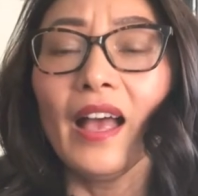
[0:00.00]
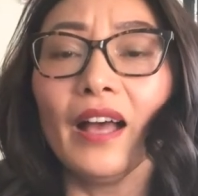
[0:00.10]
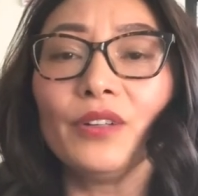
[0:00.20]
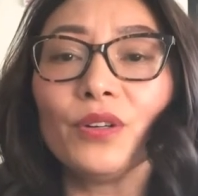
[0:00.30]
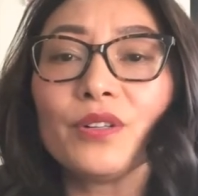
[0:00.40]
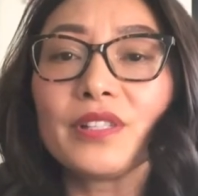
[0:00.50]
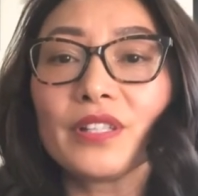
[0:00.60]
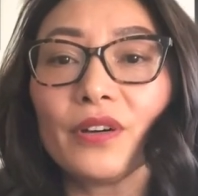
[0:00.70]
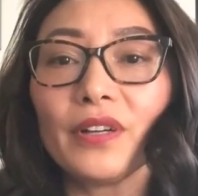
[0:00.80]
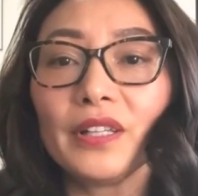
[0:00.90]
and
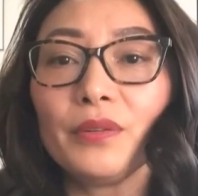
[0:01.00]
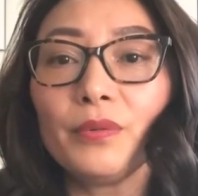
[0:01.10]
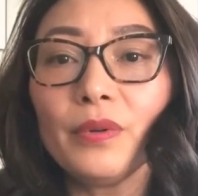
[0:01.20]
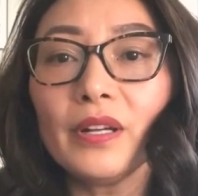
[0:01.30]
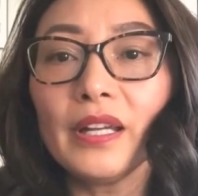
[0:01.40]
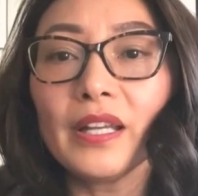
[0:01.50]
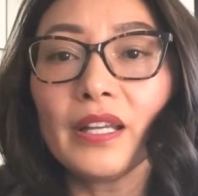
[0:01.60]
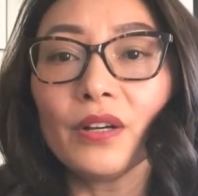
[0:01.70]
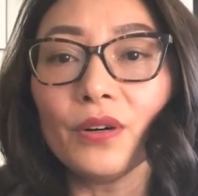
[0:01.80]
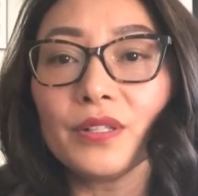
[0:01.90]
also it
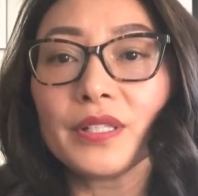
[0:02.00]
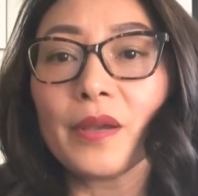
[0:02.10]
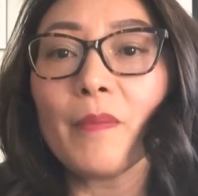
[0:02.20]
really holds you